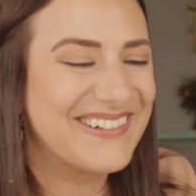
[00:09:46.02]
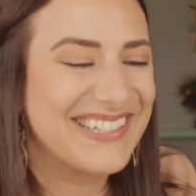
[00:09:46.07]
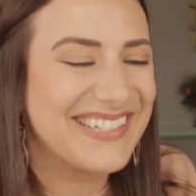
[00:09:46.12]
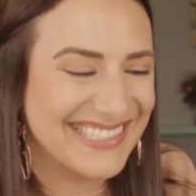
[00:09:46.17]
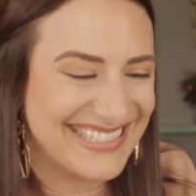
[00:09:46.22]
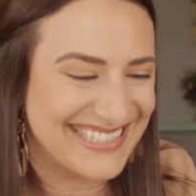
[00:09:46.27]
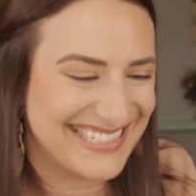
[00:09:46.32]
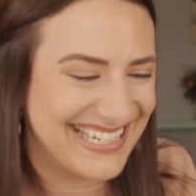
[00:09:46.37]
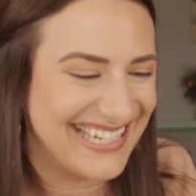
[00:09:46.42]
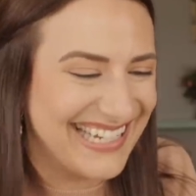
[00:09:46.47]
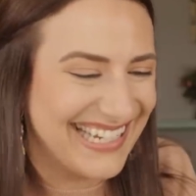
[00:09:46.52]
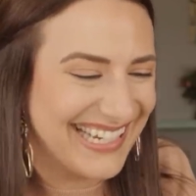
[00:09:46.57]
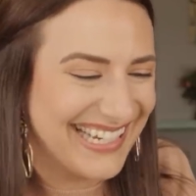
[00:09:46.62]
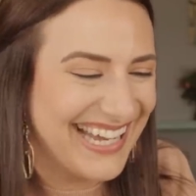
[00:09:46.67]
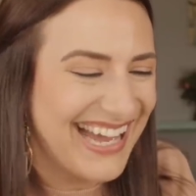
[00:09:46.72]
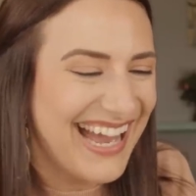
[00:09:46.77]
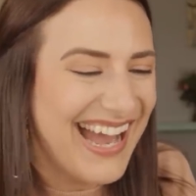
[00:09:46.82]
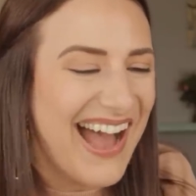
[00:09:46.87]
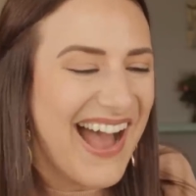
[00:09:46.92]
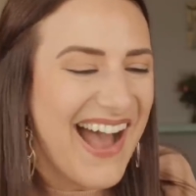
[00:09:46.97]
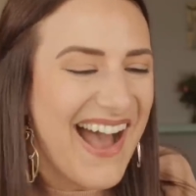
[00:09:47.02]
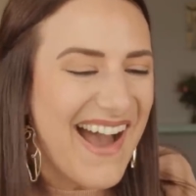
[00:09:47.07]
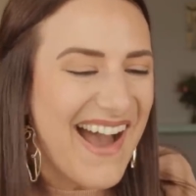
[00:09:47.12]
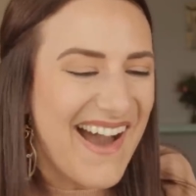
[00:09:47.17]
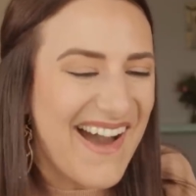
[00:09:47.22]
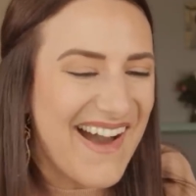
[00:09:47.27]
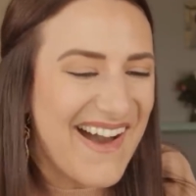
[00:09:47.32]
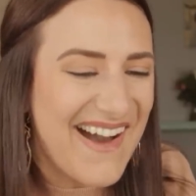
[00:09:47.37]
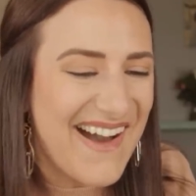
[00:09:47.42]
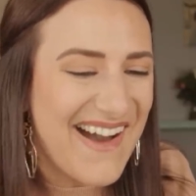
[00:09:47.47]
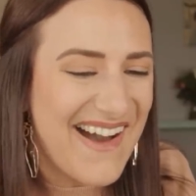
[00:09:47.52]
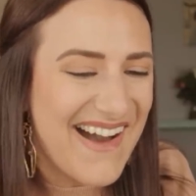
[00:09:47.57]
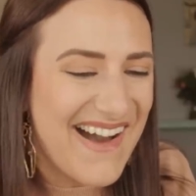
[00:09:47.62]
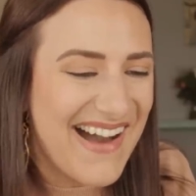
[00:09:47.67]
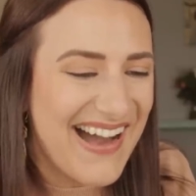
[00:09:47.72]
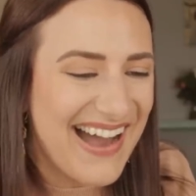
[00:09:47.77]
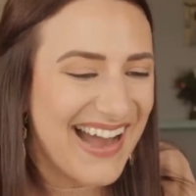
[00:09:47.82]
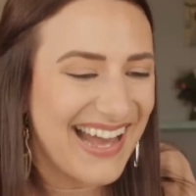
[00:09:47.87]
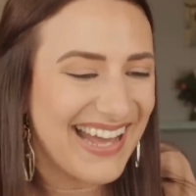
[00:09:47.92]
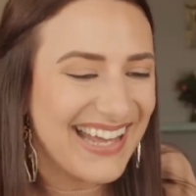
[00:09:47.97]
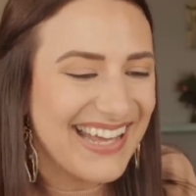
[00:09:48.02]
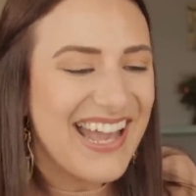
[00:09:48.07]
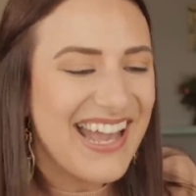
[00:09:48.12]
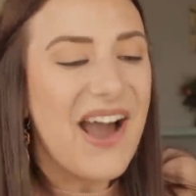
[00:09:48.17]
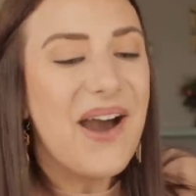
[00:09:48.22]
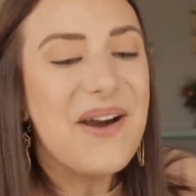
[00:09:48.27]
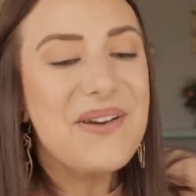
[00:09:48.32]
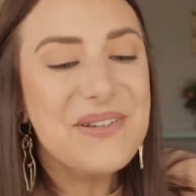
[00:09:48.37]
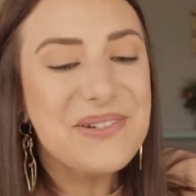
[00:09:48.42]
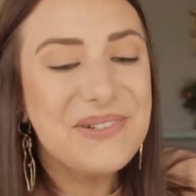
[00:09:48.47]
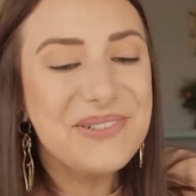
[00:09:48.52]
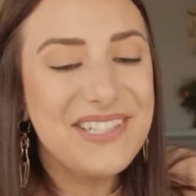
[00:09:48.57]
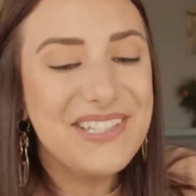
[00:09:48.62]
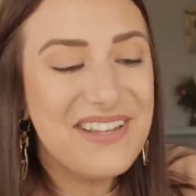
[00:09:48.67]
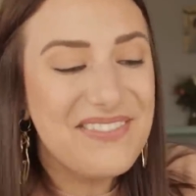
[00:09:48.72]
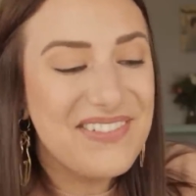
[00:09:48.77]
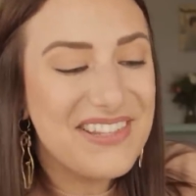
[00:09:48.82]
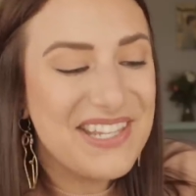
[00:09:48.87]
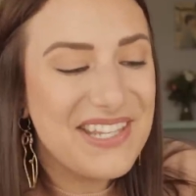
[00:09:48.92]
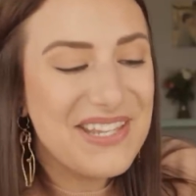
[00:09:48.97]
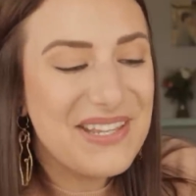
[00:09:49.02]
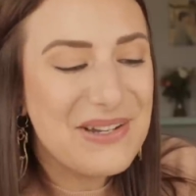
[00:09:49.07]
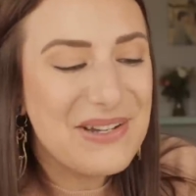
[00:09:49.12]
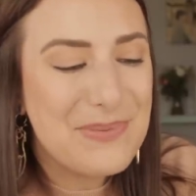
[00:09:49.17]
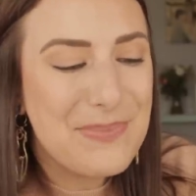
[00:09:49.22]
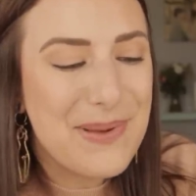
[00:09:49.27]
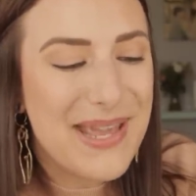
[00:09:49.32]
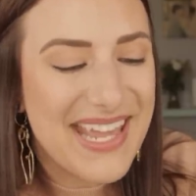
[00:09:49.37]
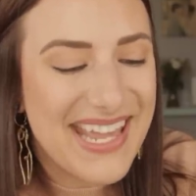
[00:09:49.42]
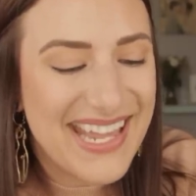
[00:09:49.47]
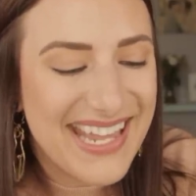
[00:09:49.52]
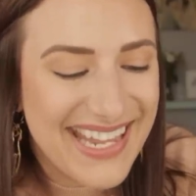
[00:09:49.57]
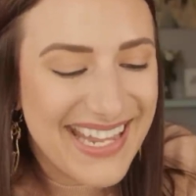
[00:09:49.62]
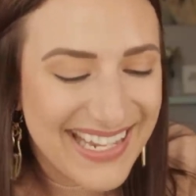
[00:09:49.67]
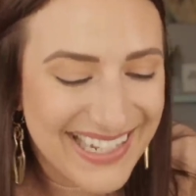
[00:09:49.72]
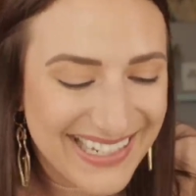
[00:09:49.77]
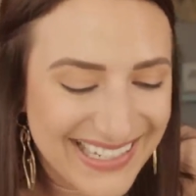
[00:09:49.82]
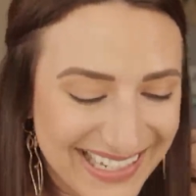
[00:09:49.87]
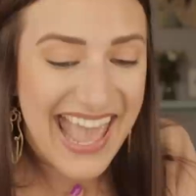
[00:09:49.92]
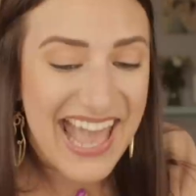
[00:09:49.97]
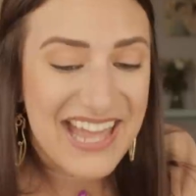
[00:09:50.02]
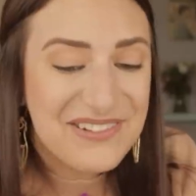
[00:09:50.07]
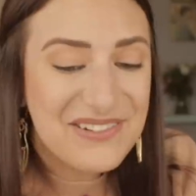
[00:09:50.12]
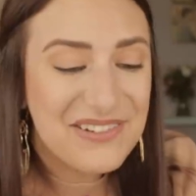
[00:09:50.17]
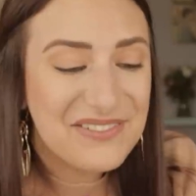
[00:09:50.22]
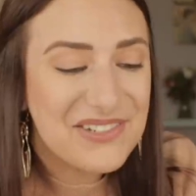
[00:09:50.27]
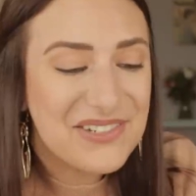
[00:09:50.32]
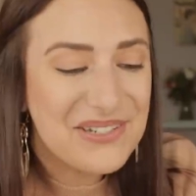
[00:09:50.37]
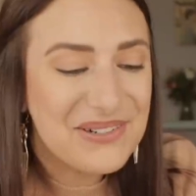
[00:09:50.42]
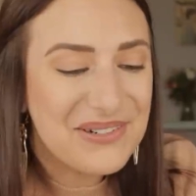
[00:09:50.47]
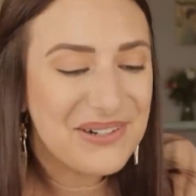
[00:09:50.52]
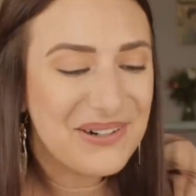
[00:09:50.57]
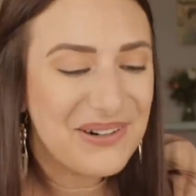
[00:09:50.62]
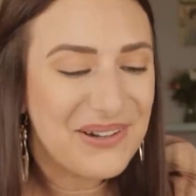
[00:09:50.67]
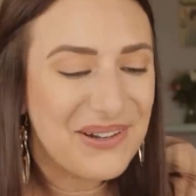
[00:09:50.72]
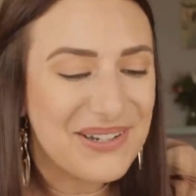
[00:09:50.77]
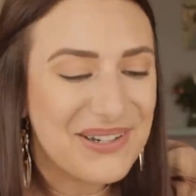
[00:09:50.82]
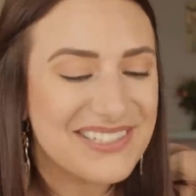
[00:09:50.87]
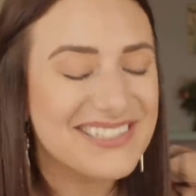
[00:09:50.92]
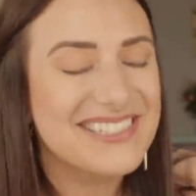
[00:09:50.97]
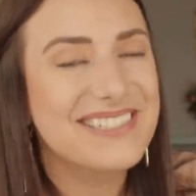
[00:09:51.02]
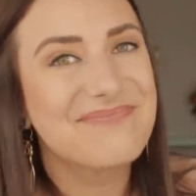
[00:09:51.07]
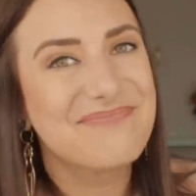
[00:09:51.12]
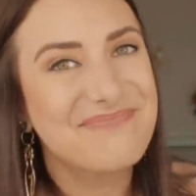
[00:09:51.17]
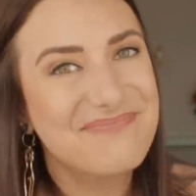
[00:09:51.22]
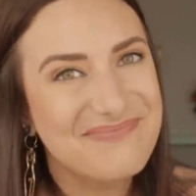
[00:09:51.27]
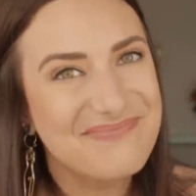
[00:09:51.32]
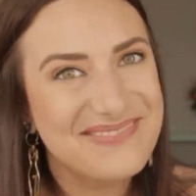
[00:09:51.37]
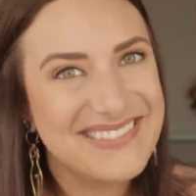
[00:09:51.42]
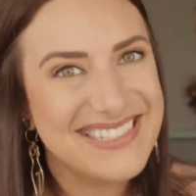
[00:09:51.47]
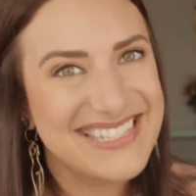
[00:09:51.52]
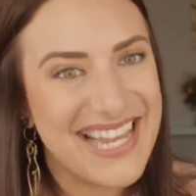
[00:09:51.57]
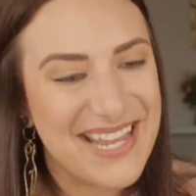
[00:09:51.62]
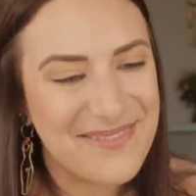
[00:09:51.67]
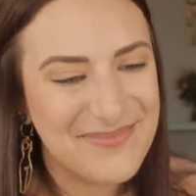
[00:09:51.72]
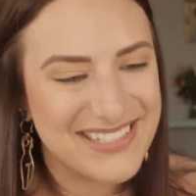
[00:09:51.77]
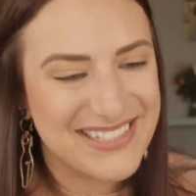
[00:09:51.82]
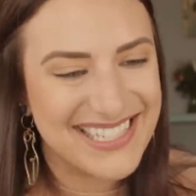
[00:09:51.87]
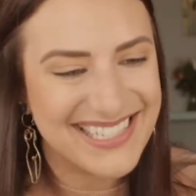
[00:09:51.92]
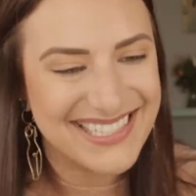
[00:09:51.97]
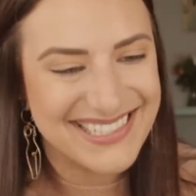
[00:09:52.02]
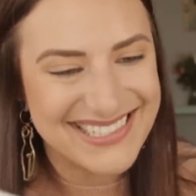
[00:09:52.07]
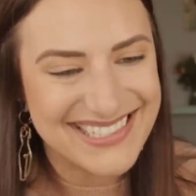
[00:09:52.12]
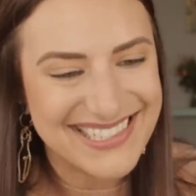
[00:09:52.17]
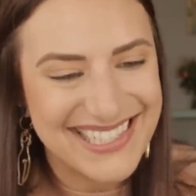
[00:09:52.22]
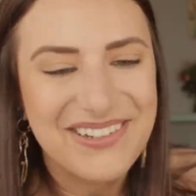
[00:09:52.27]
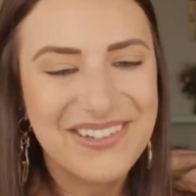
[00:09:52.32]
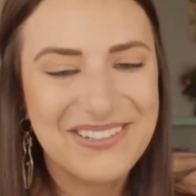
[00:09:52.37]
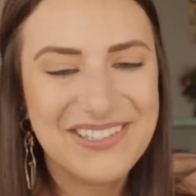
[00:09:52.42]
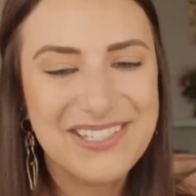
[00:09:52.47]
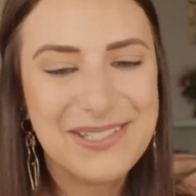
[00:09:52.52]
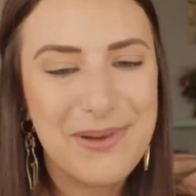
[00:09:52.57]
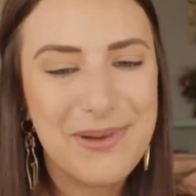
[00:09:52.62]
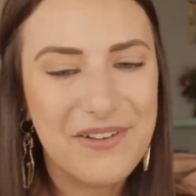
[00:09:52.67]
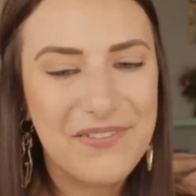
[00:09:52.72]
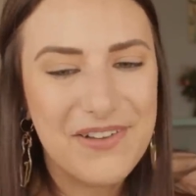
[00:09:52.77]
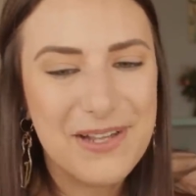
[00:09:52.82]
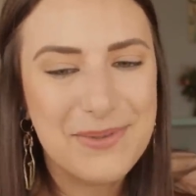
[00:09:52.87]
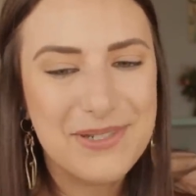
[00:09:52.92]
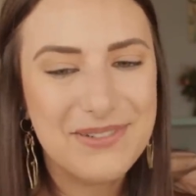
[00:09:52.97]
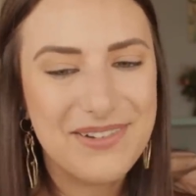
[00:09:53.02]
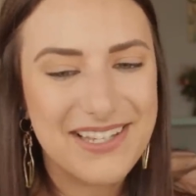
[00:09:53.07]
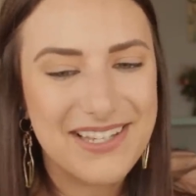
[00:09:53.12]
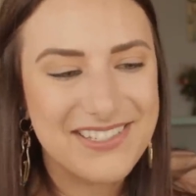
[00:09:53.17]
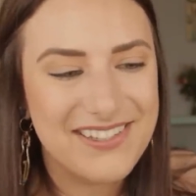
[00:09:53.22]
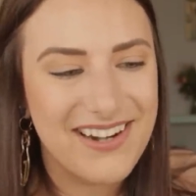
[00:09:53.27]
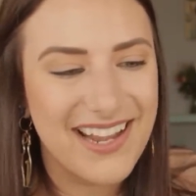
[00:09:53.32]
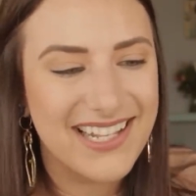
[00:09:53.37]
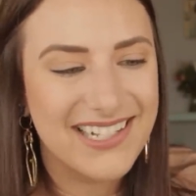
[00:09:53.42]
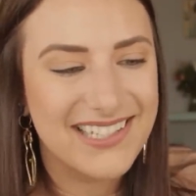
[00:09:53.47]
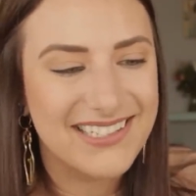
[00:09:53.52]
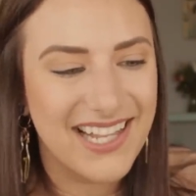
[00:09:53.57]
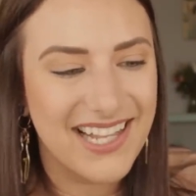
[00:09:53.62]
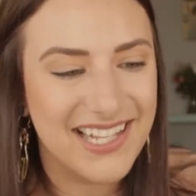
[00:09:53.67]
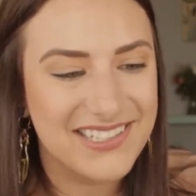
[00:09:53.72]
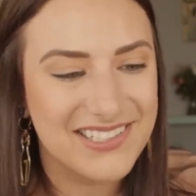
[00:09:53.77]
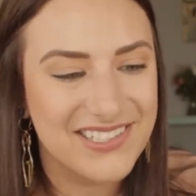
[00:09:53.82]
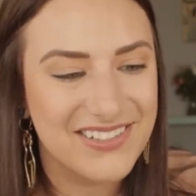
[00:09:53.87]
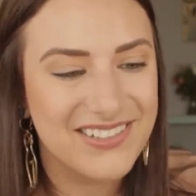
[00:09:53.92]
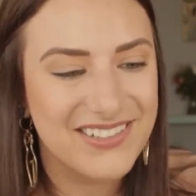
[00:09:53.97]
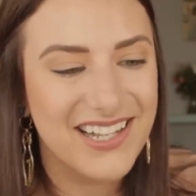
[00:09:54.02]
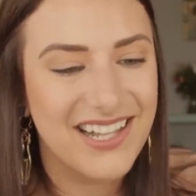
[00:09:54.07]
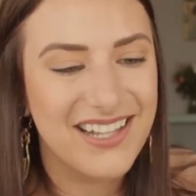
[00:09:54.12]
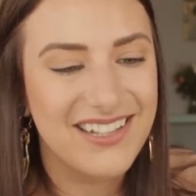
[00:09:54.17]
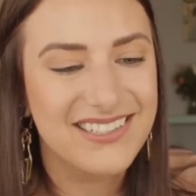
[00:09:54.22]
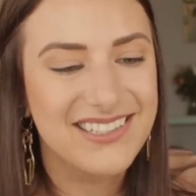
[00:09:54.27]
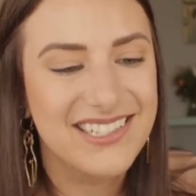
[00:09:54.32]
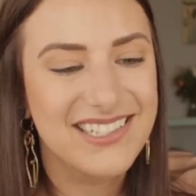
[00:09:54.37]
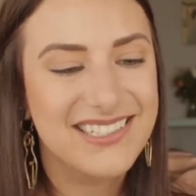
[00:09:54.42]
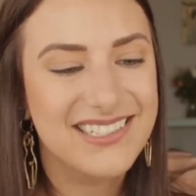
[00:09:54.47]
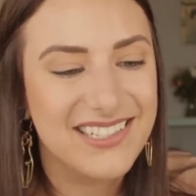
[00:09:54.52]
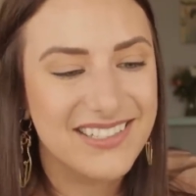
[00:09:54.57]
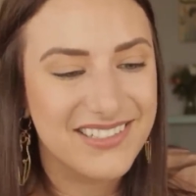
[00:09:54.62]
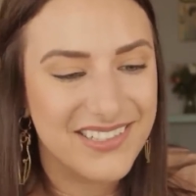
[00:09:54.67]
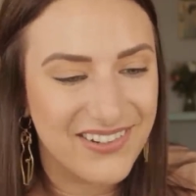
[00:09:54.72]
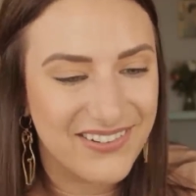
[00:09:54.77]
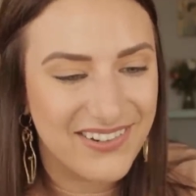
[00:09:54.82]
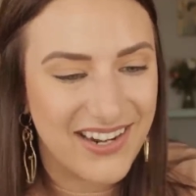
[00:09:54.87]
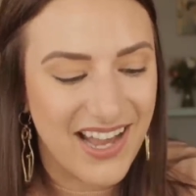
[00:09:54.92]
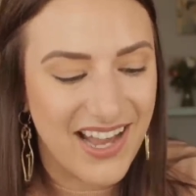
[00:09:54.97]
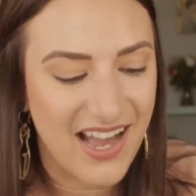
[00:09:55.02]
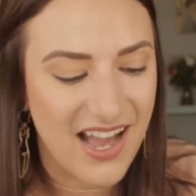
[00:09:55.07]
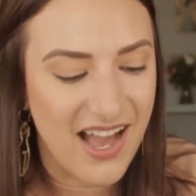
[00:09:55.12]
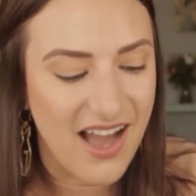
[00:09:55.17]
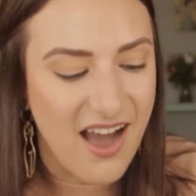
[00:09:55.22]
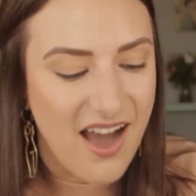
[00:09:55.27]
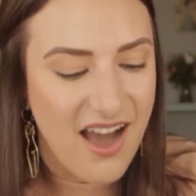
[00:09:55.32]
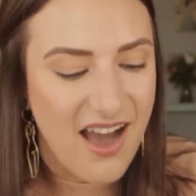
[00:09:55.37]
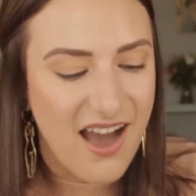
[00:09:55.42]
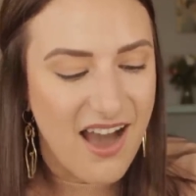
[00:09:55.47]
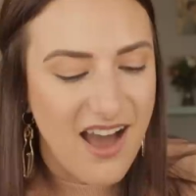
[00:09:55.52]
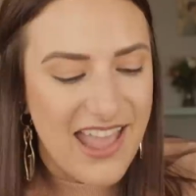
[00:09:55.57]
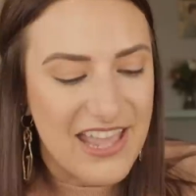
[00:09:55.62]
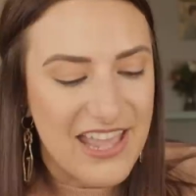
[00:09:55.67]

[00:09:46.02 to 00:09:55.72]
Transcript: Chrissy Aww. oh you live in the UP and you have two girls Sapesies. We own a small family restaurant in Gladstone called Delona.